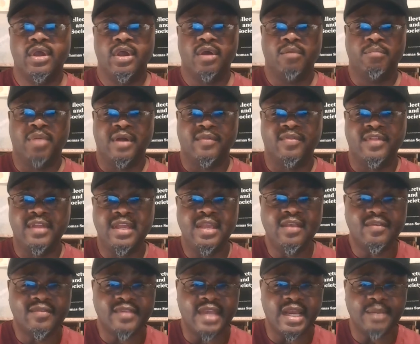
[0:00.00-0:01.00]
But
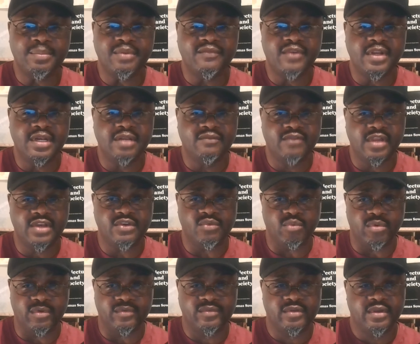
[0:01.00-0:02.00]
these type of
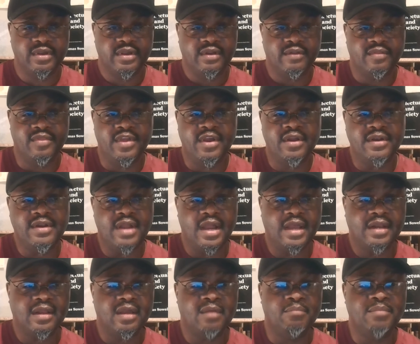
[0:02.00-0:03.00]
individuals, they're
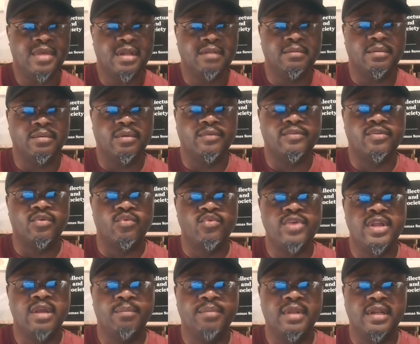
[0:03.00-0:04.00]
not amenable to
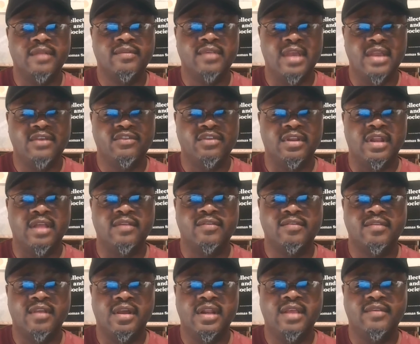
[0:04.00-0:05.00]
rehabilitation and
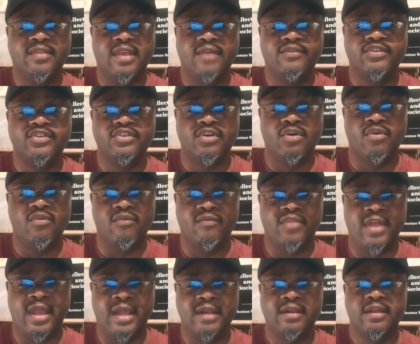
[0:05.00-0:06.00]
studies have shown
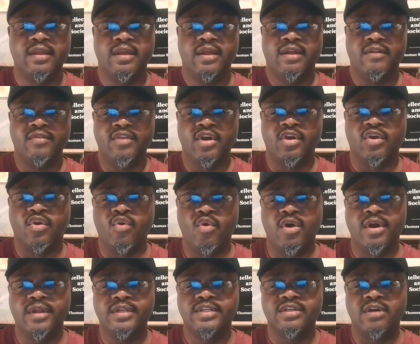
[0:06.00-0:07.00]
that they're
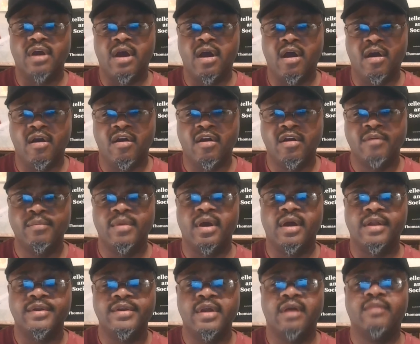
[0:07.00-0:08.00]
going to harm
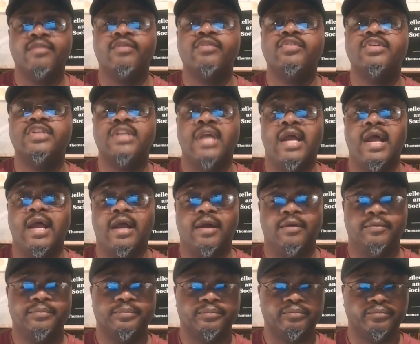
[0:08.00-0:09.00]
another child.
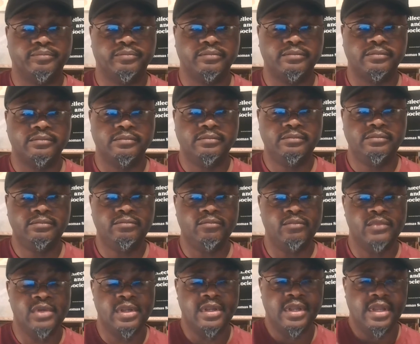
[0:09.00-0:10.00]

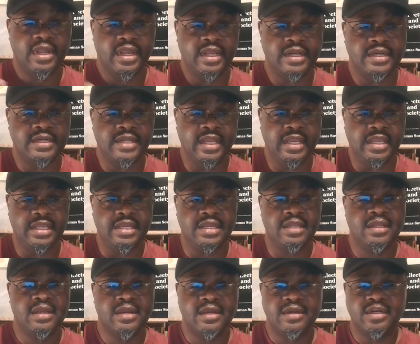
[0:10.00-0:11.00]

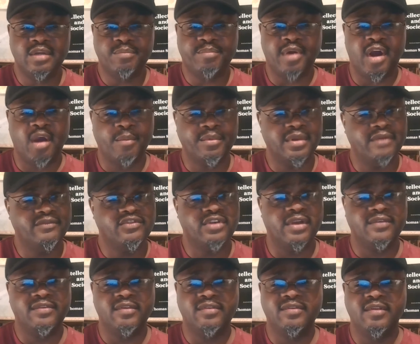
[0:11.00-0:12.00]
Indeed, Department of
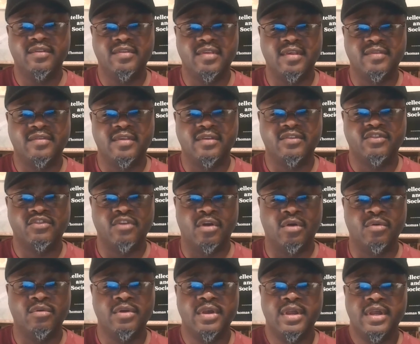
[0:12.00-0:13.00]
Justice statistics
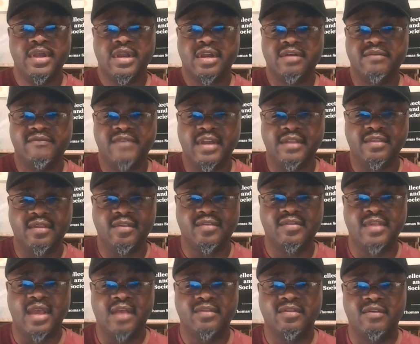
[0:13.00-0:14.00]
show convicted
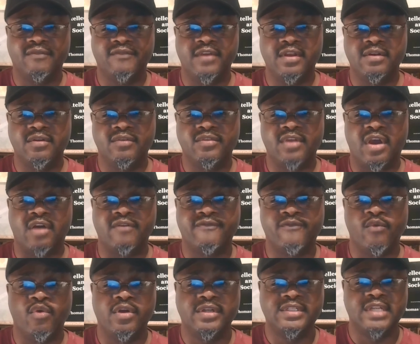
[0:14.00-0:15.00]
sex offenders are
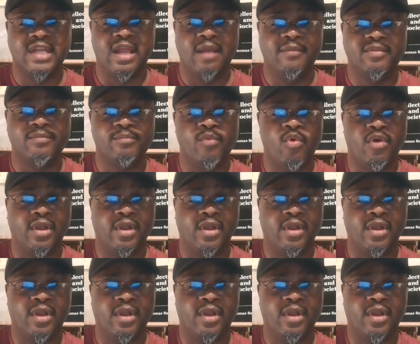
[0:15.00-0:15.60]
four times more